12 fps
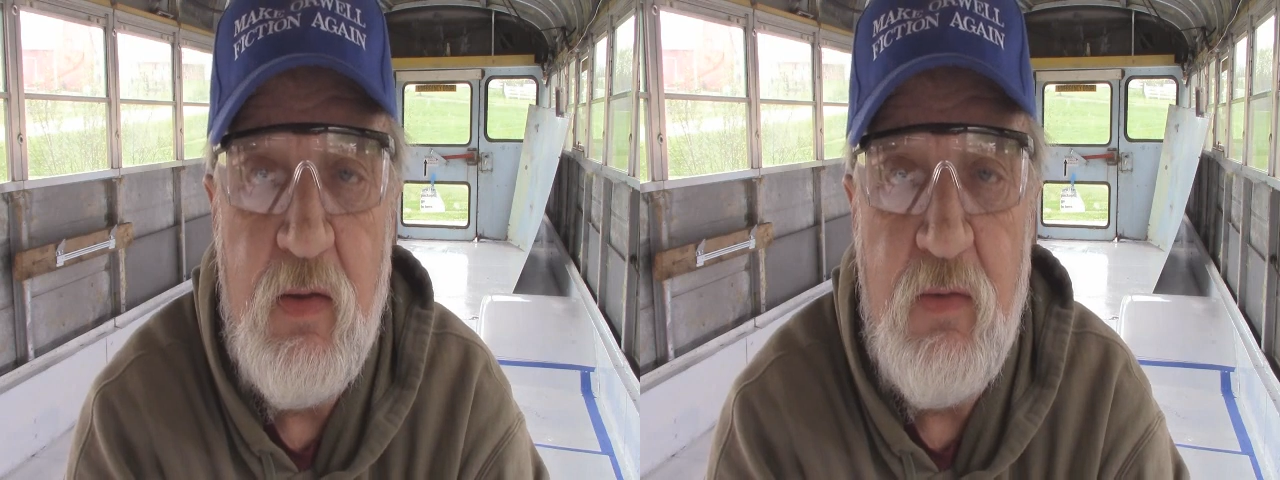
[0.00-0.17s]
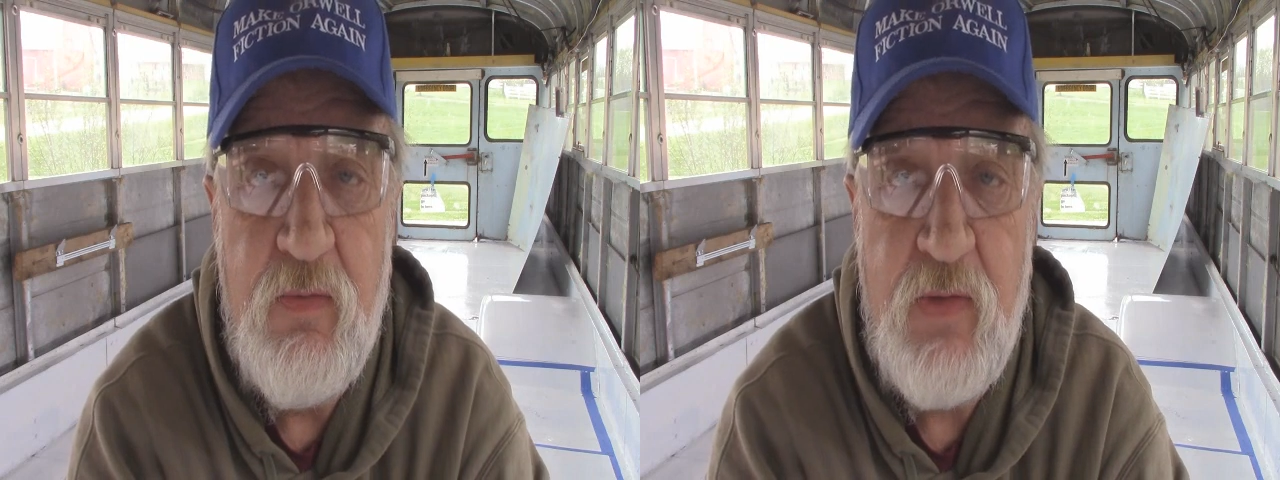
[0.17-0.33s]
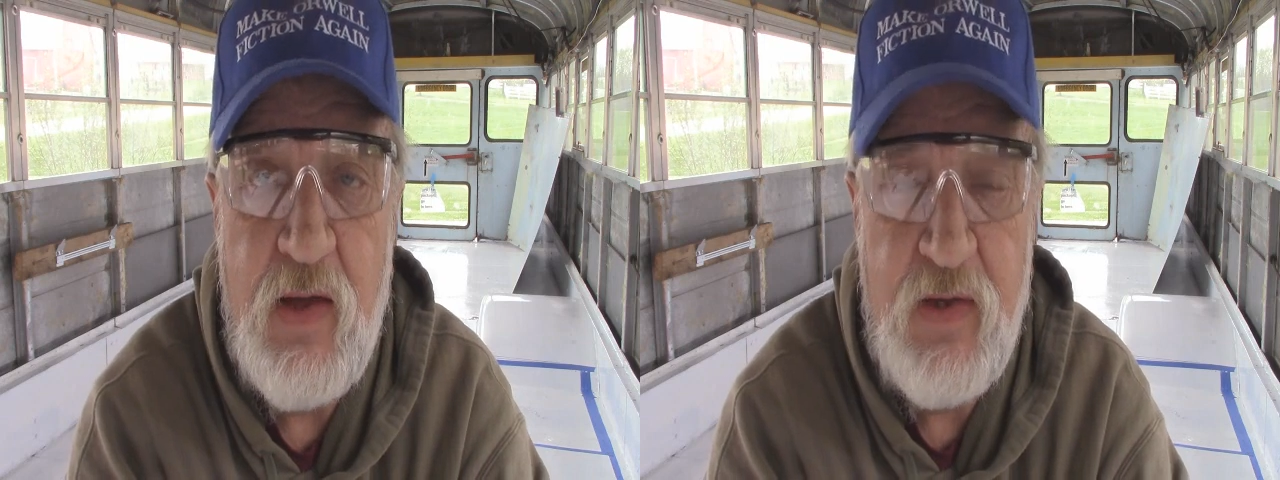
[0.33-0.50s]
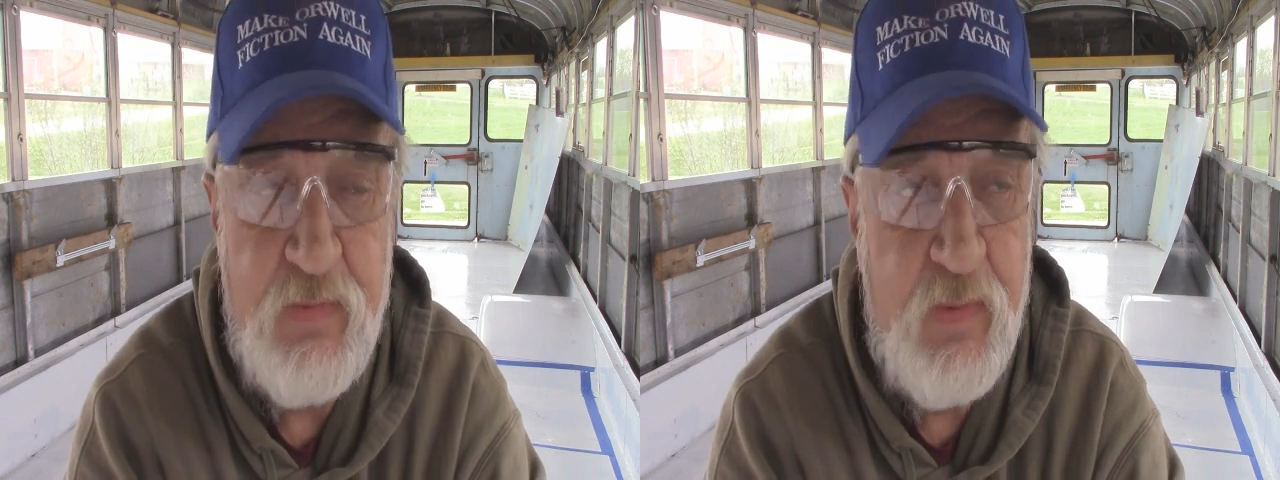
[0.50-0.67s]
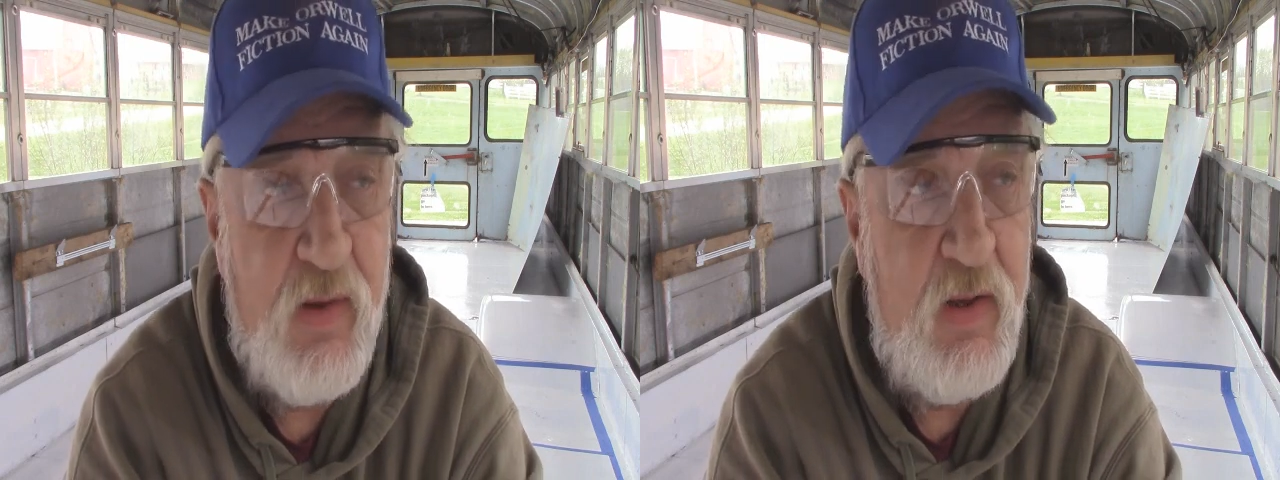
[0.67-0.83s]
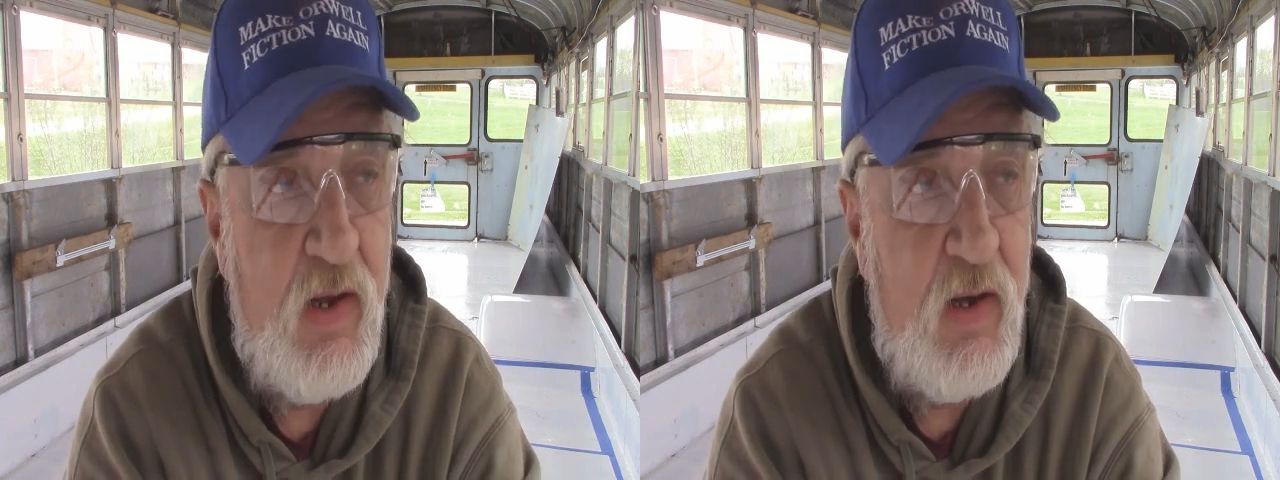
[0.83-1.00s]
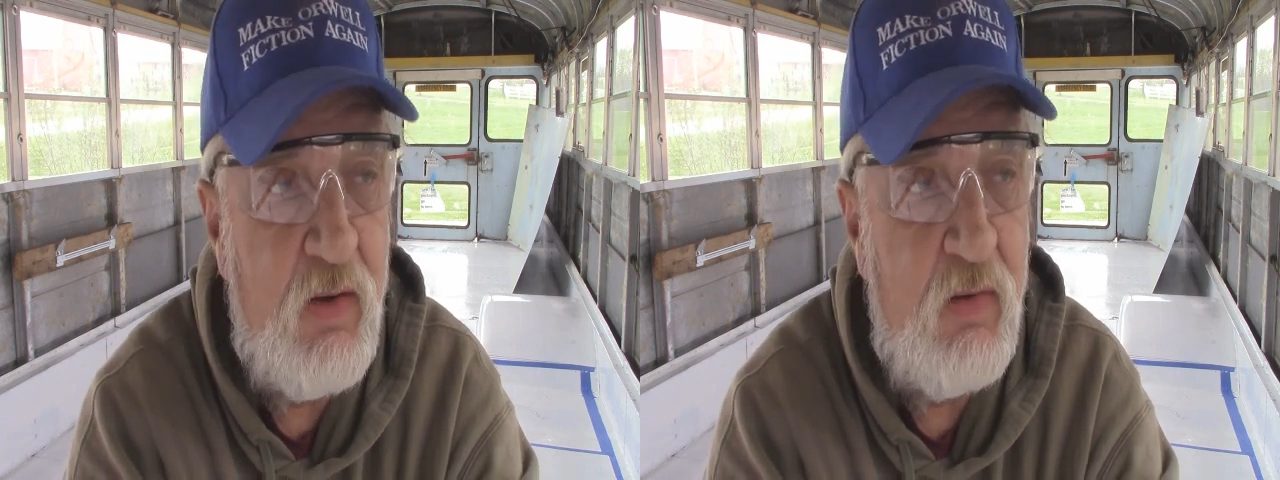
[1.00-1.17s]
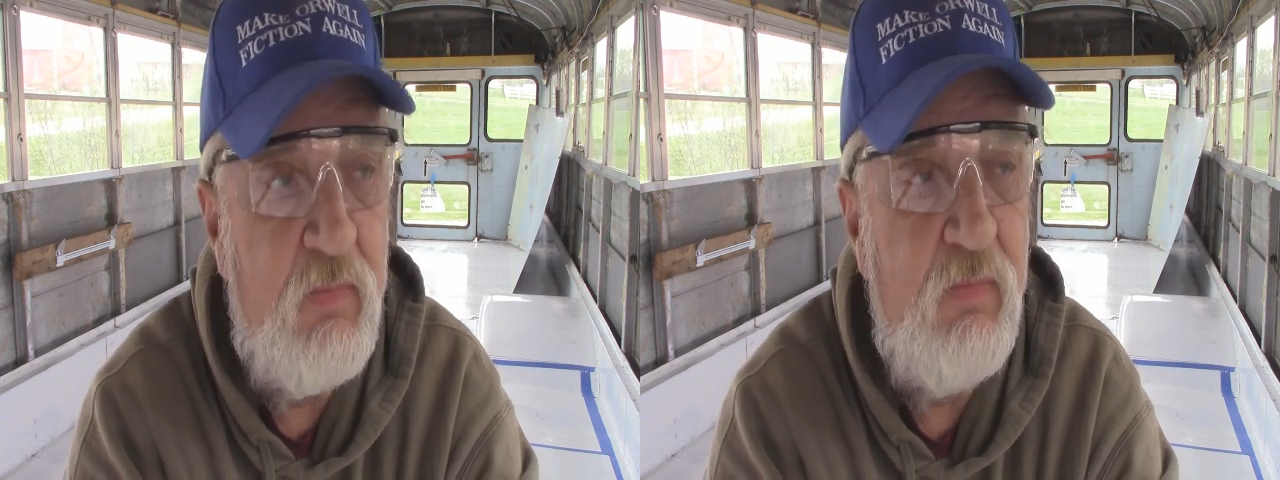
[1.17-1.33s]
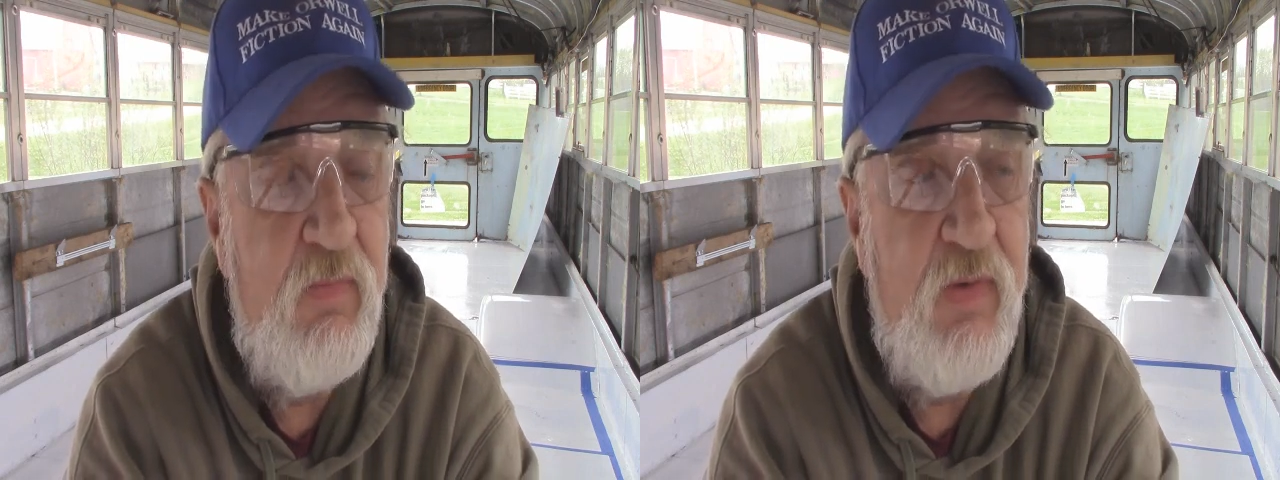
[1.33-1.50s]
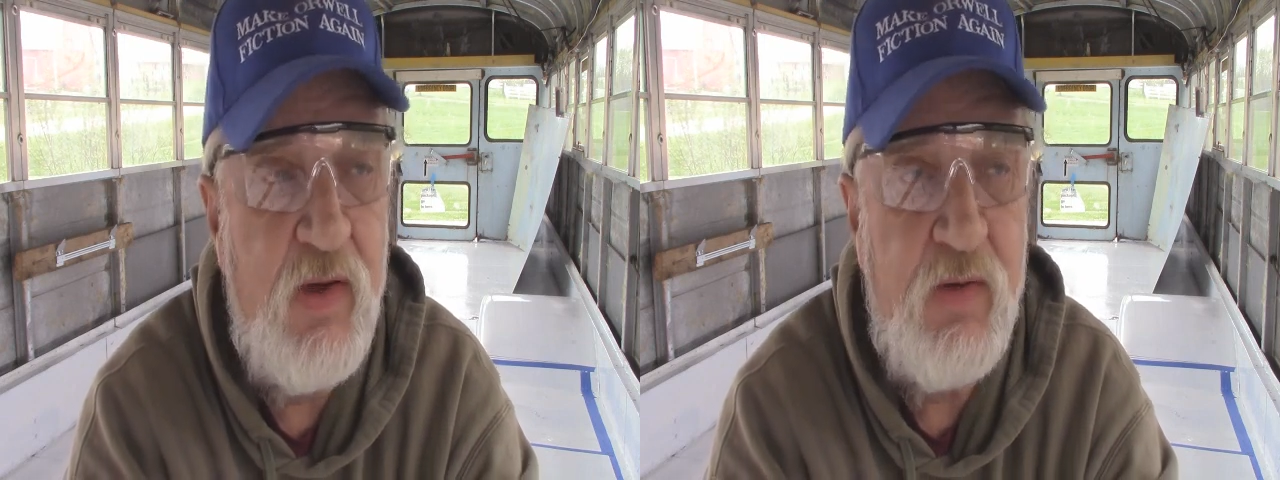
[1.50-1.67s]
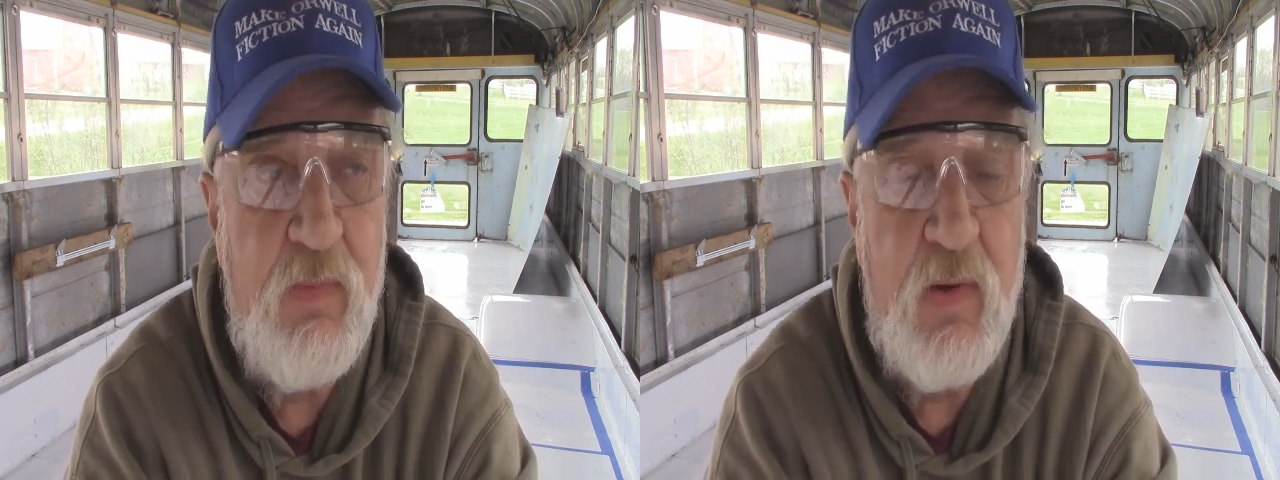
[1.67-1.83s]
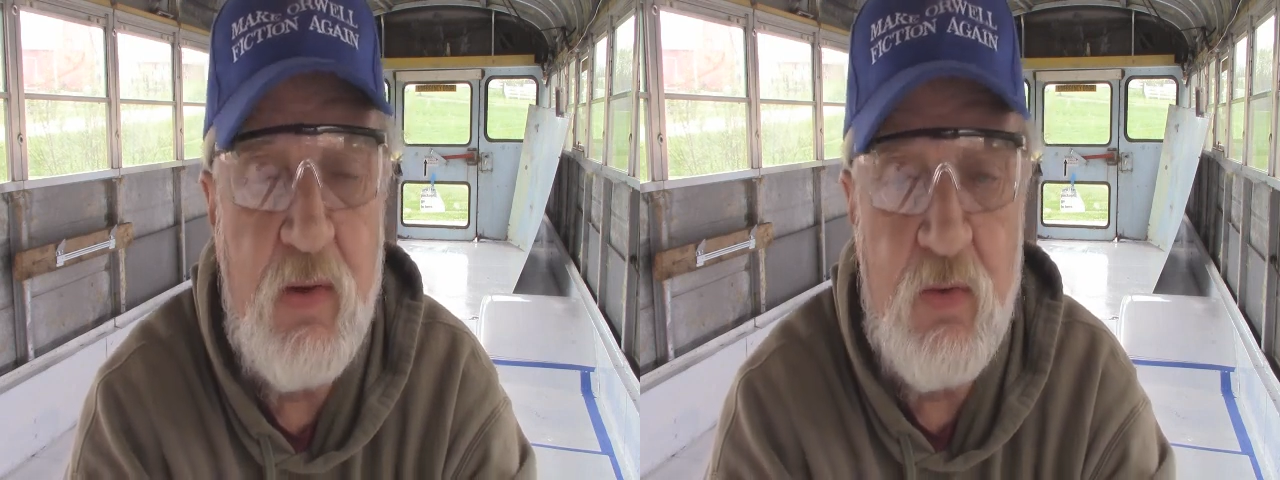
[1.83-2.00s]
Facebook in a
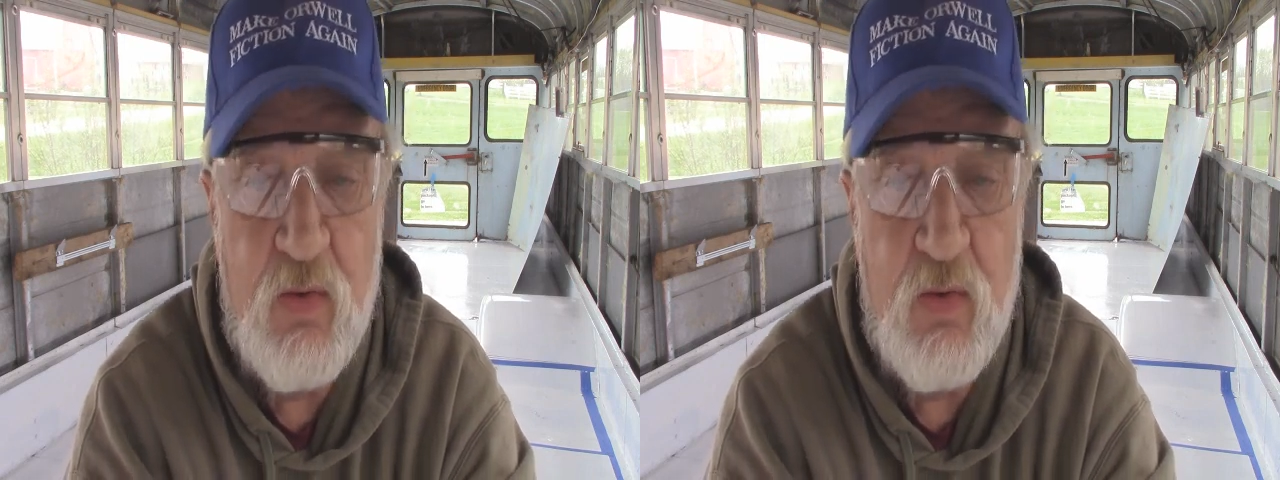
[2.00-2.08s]
Facebook